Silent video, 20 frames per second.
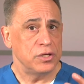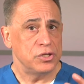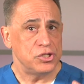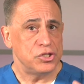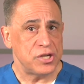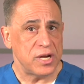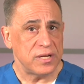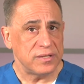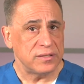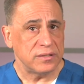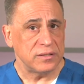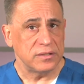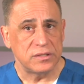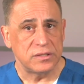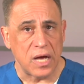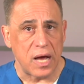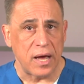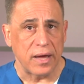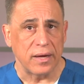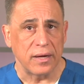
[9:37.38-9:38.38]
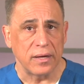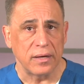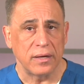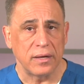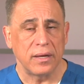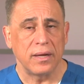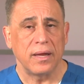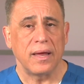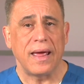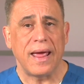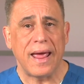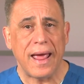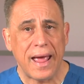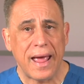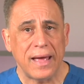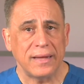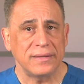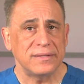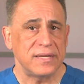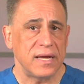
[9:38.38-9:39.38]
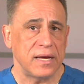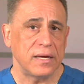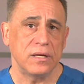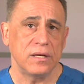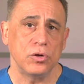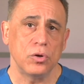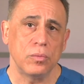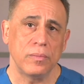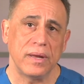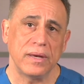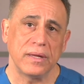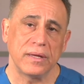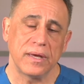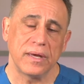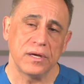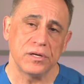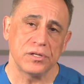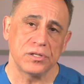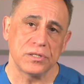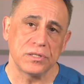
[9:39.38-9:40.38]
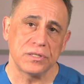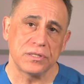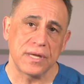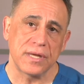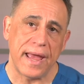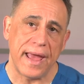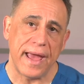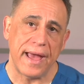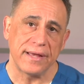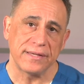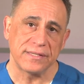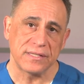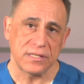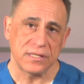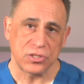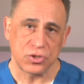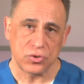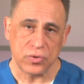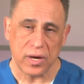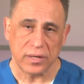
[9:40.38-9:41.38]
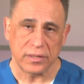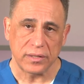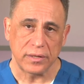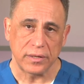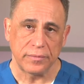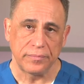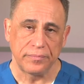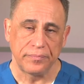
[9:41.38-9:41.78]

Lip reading: gentle diet, and taking your medications as instructed.